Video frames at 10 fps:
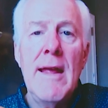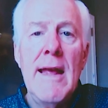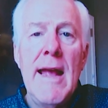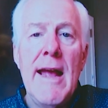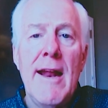
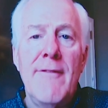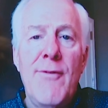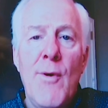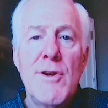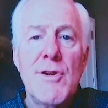And
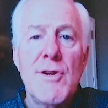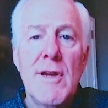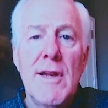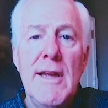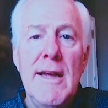
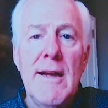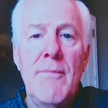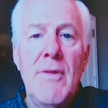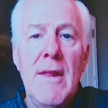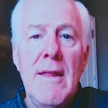unfortunately,
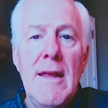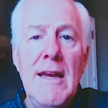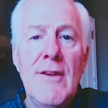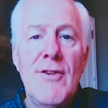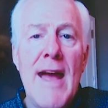he
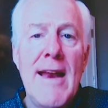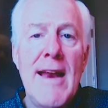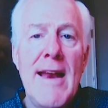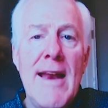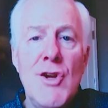decided
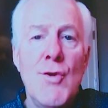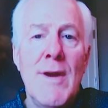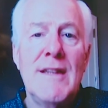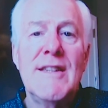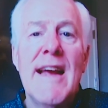to issue an
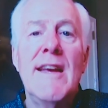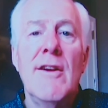executive